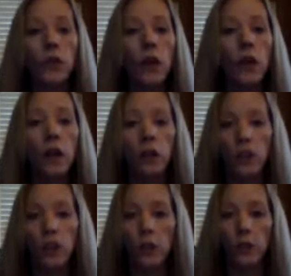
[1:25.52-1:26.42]
So
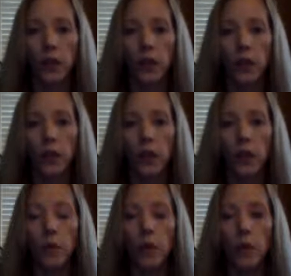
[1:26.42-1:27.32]
younger children,
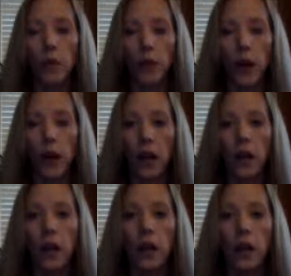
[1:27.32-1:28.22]
according to Piaget,